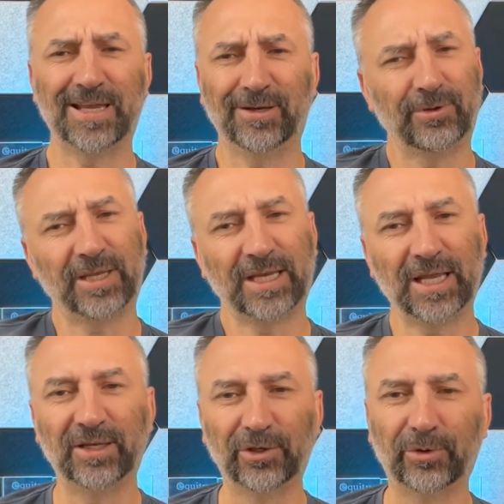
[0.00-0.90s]
do it, they
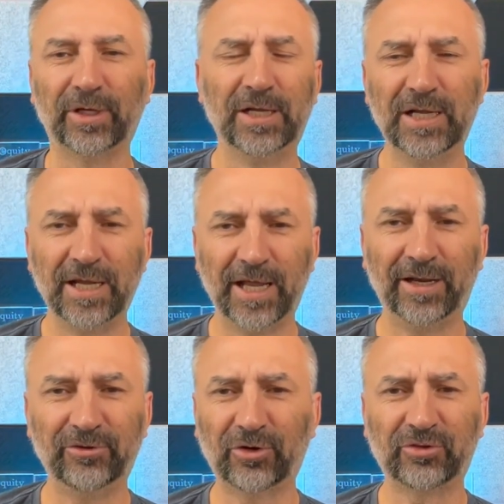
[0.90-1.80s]
can't do it. And a
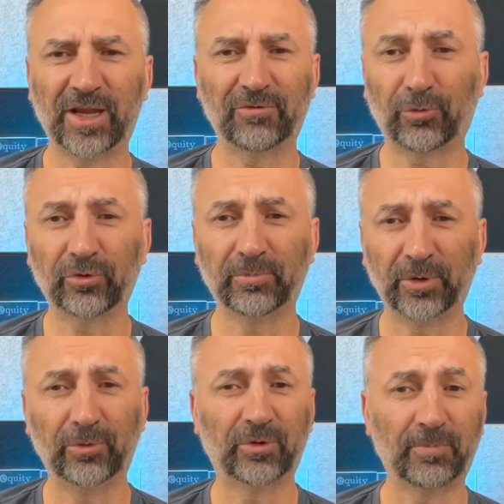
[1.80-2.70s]
judge can't force them to
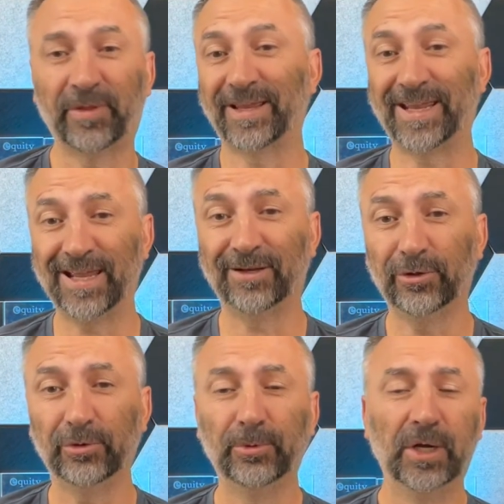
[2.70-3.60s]
do something that they can't
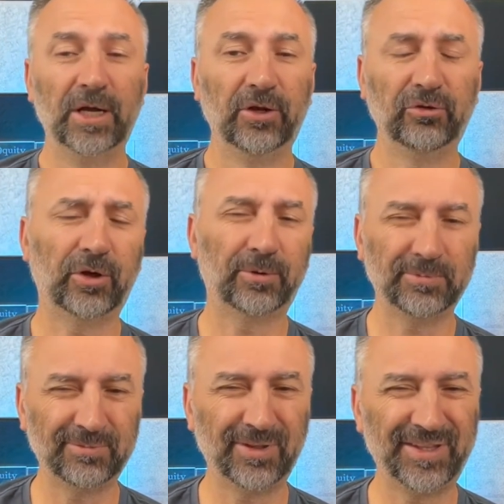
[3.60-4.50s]
do. So
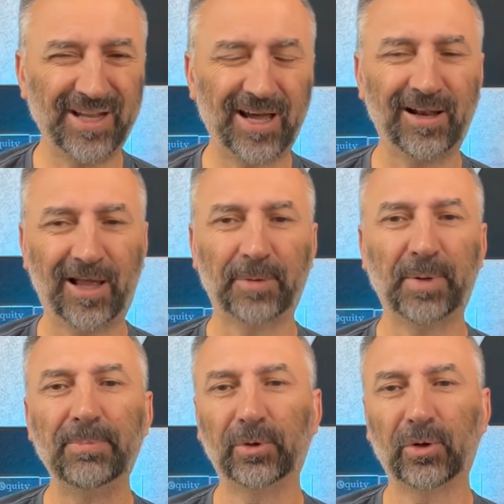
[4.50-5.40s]
not a lot of
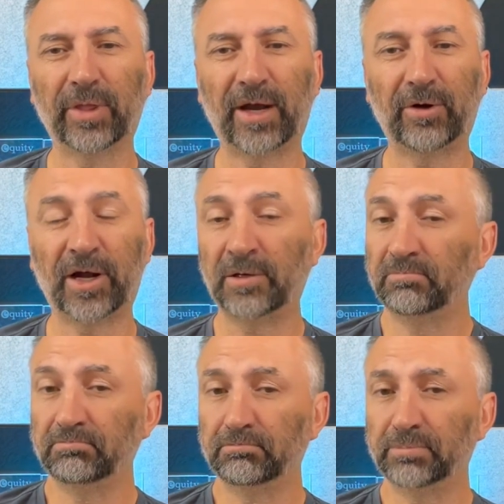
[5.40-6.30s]
people go that route.
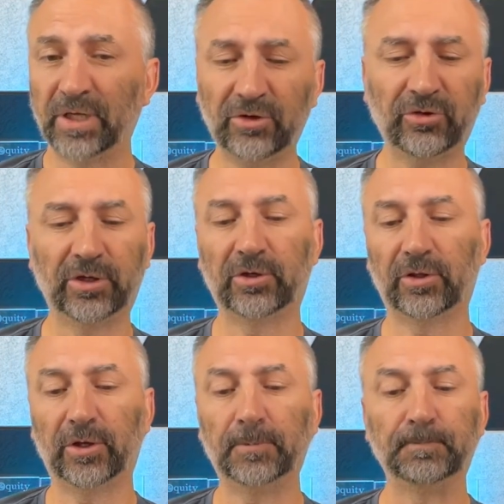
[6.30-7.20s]
Potentially could,
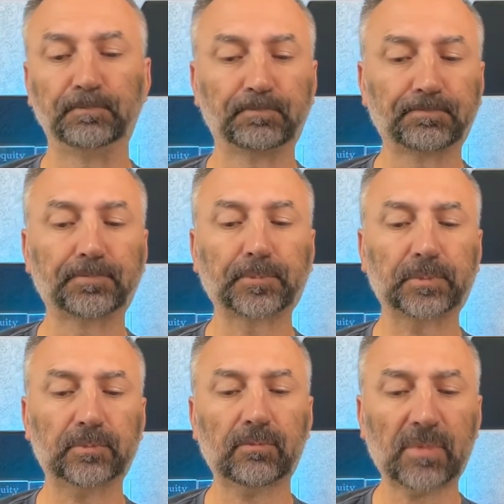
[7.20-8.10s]
though.
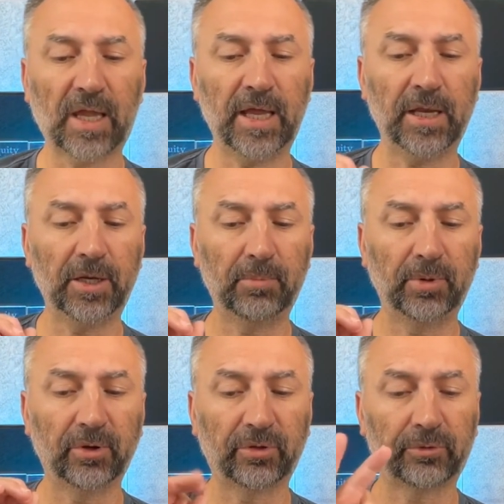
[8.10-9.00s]
And
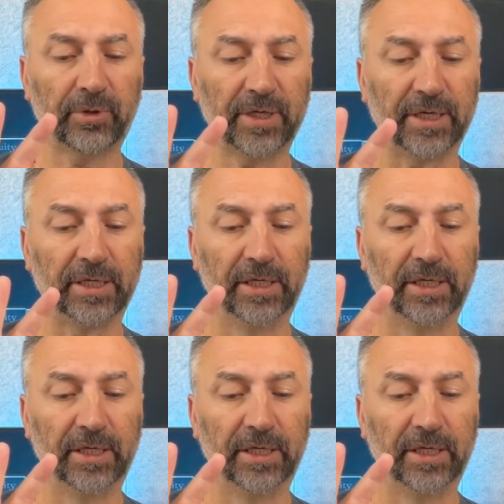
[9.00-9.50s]
number three,